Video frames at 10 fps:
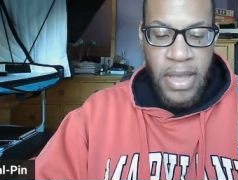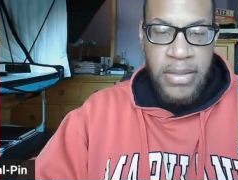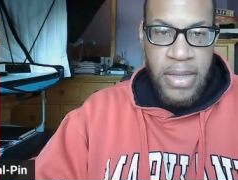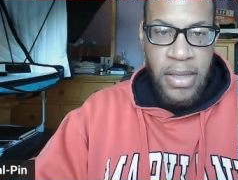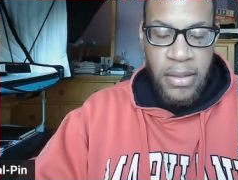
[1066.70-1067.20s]

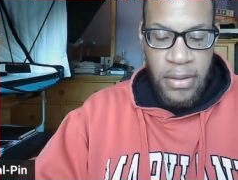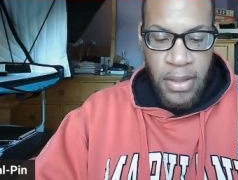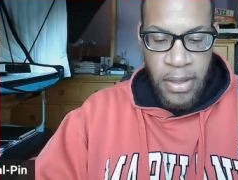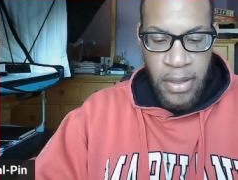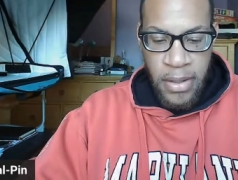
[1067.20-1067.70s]
SA,
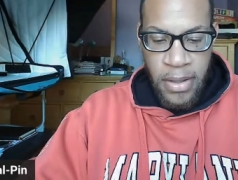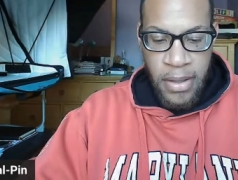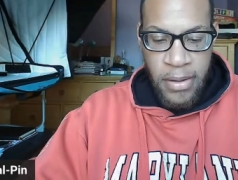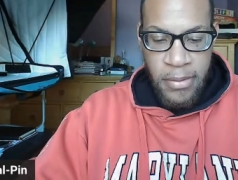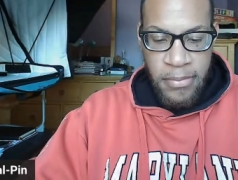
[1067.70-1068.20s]

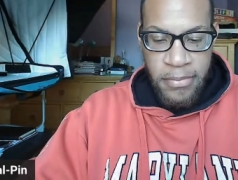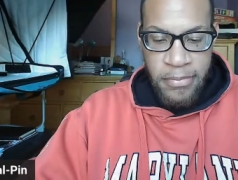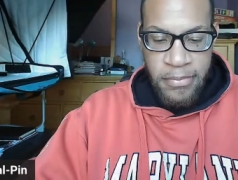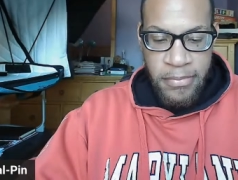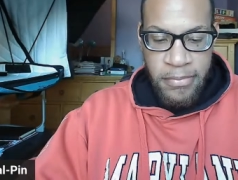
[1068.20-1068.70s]
um,
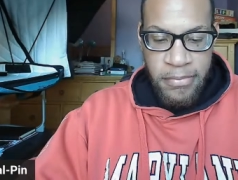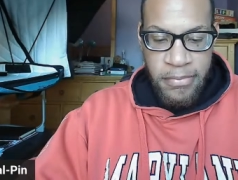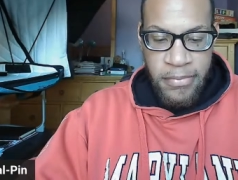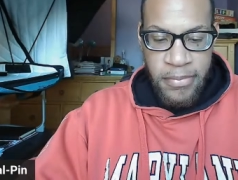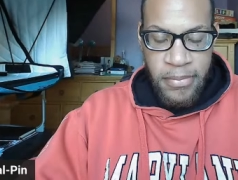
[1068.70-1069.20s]

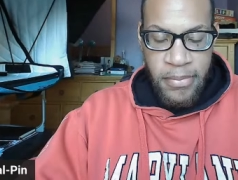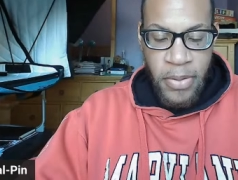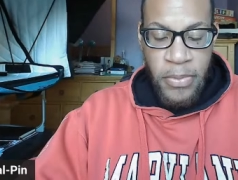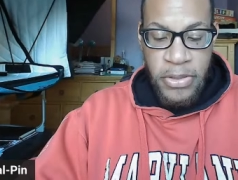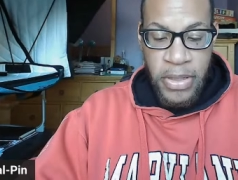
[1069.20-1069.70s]

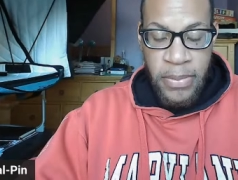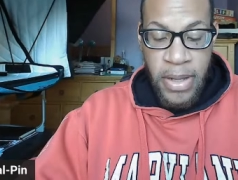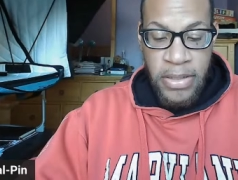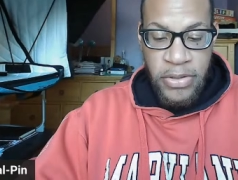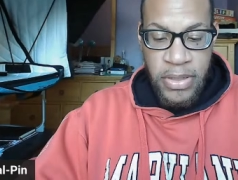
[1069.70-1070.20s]
perpetrated
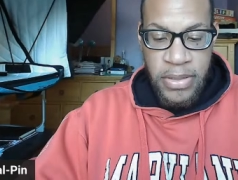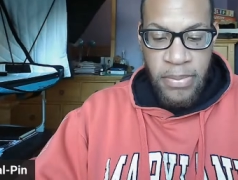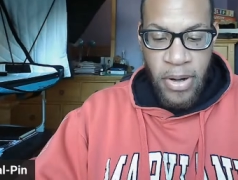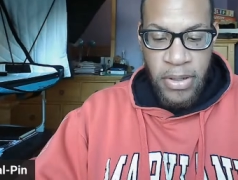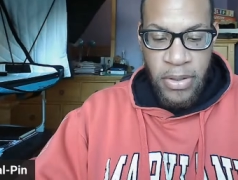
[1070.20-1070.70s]
by a trusted
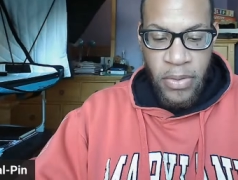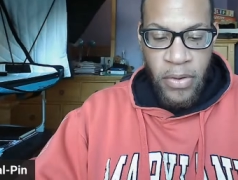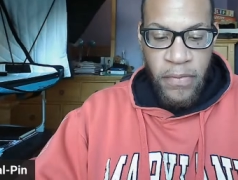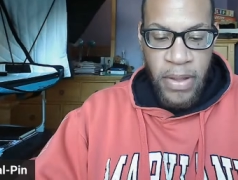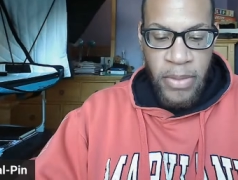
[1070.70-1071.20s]
partner
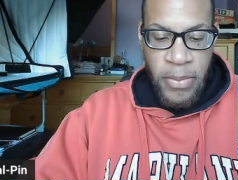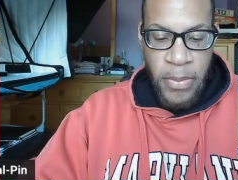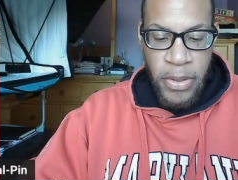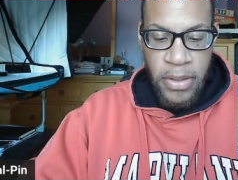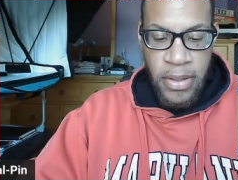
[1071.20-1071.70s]
or family
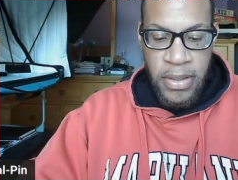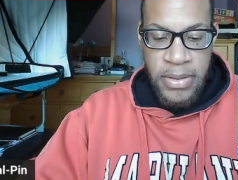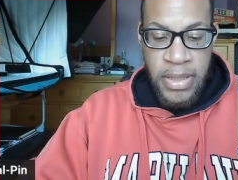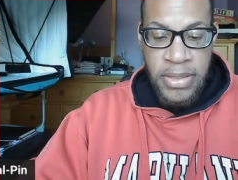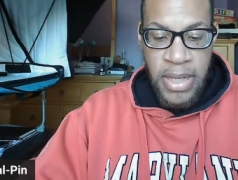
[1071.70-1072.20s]
member,
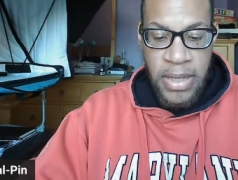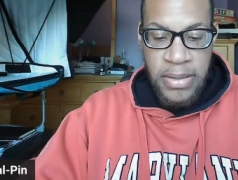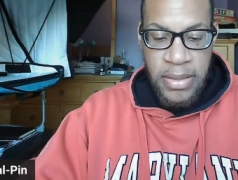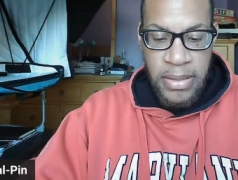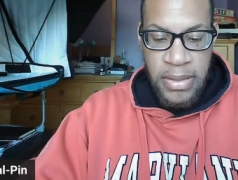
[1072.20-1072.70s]
such
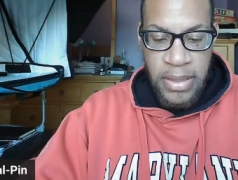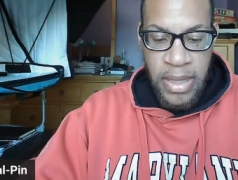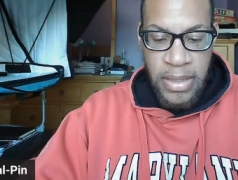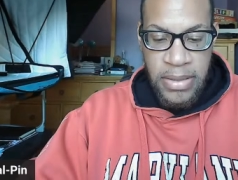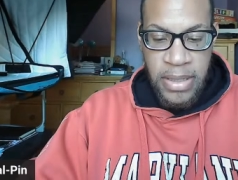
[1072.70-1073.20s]
as is the
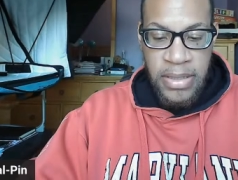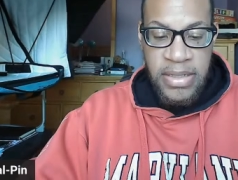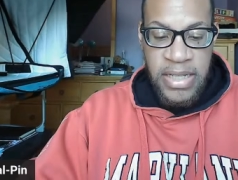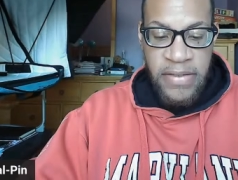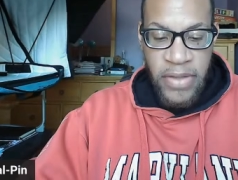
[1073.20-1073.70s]
case in
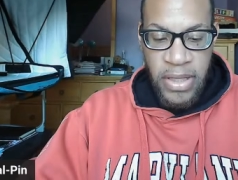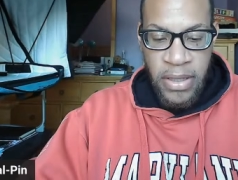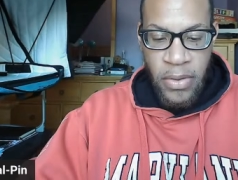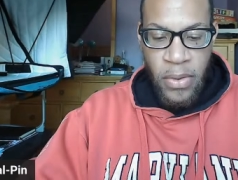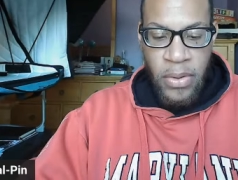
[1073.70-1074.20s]

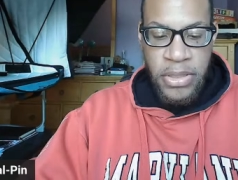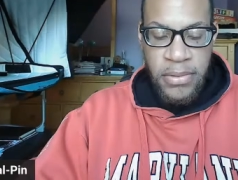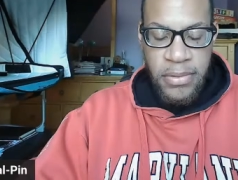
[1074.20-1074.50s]
DV or